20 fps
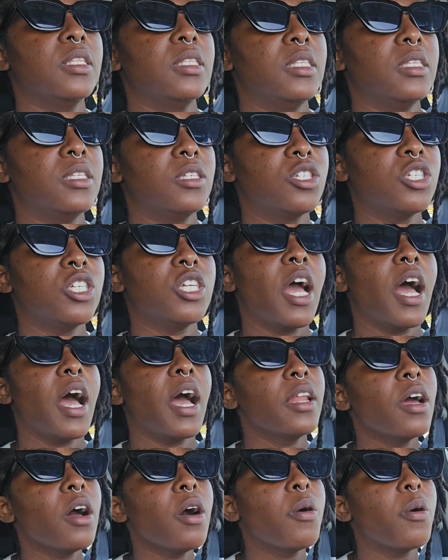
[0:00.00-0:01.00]
She
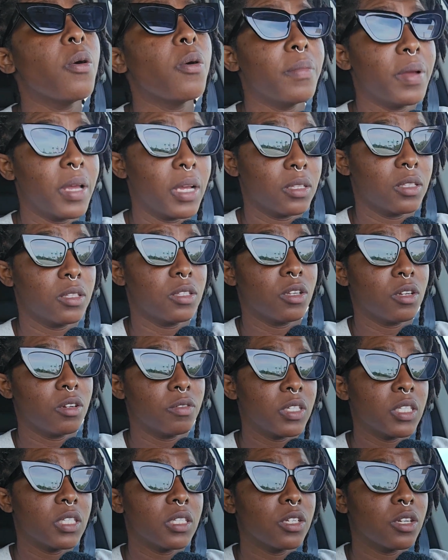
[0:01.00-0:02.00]
had a home health
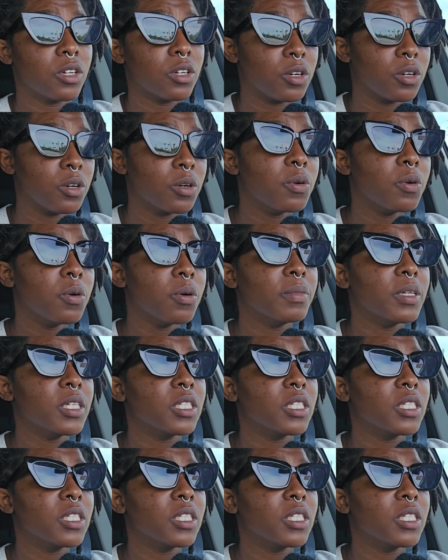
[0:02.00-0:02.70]
service in her home.